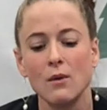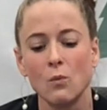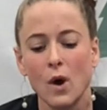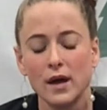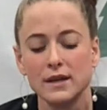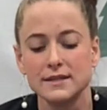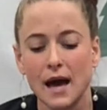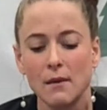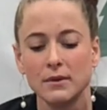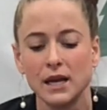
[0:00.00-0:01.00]
and what is
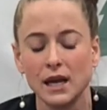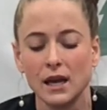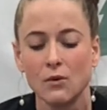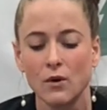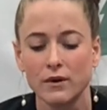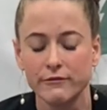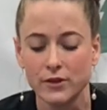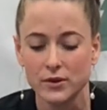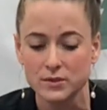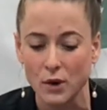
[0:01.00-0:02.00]
happening in order for
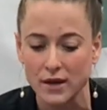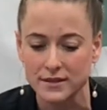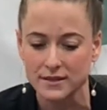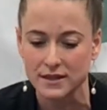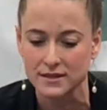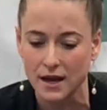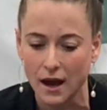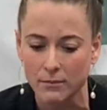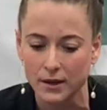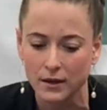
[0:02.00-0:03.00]
those processes to
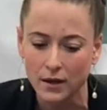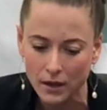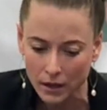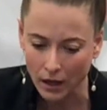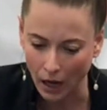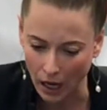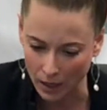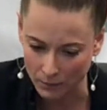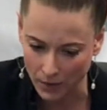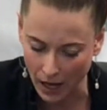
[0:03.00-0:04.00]
happen.
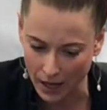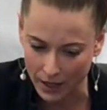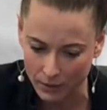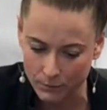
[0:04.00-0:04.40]
Um, I,